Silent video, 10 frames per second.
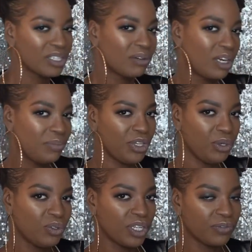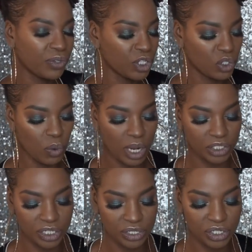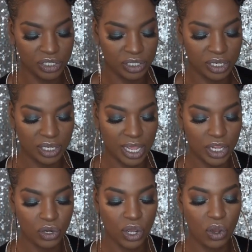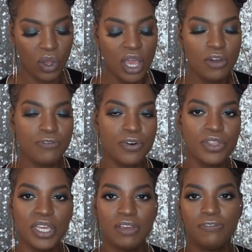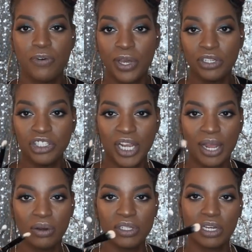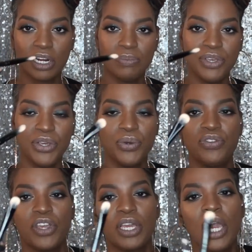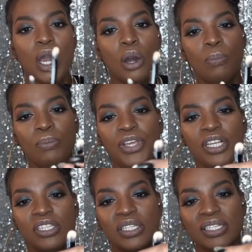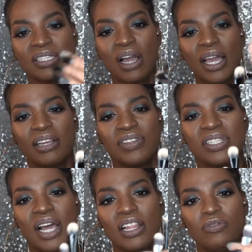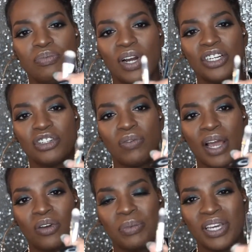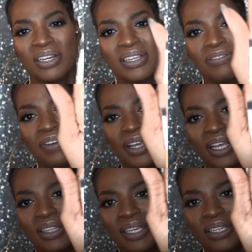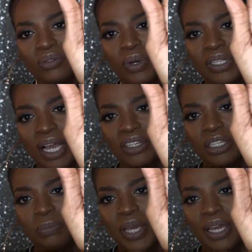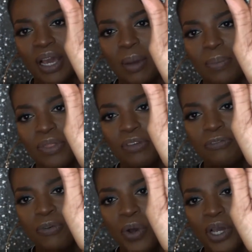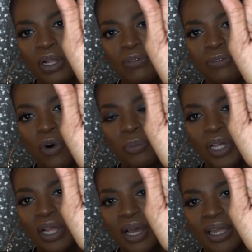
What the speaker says: I'm going to be using for the swatches, just to let you know, for the foil shadows, I'm going to be using this kind of style of brush rather, because I find that these ones actually pick up the foil formula